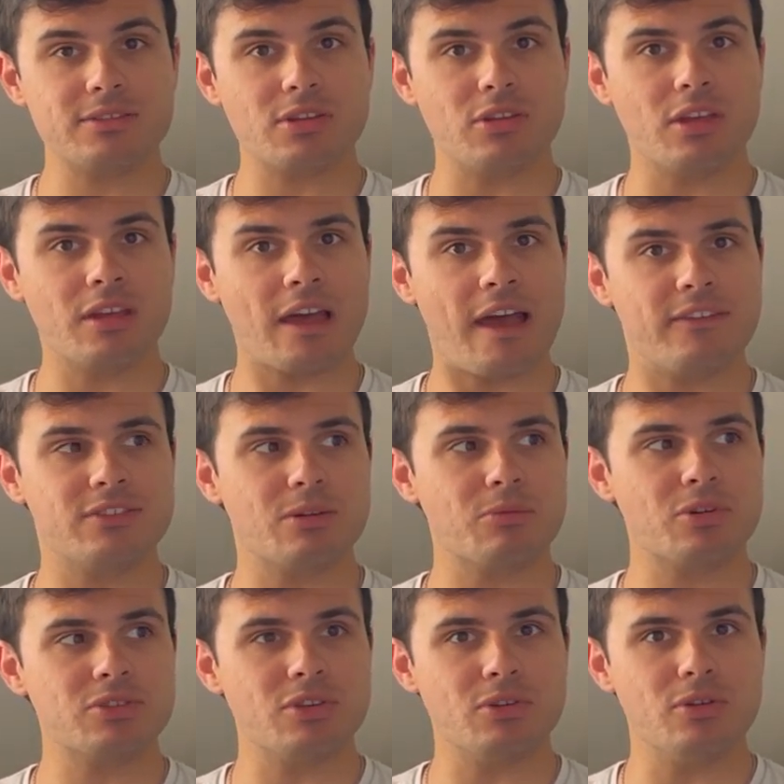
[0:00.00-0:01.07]
so you have
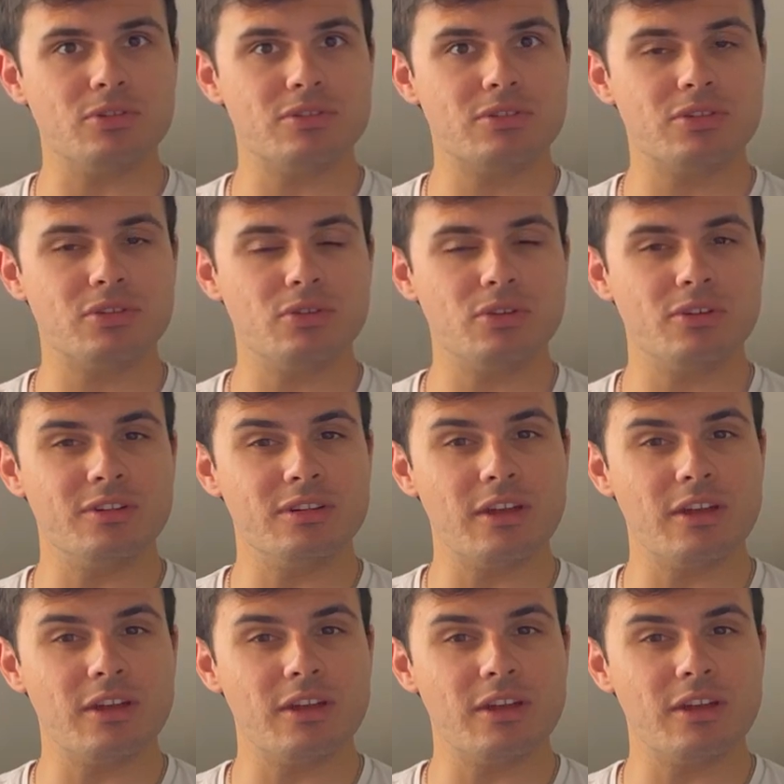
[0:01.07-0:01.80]
somewhere to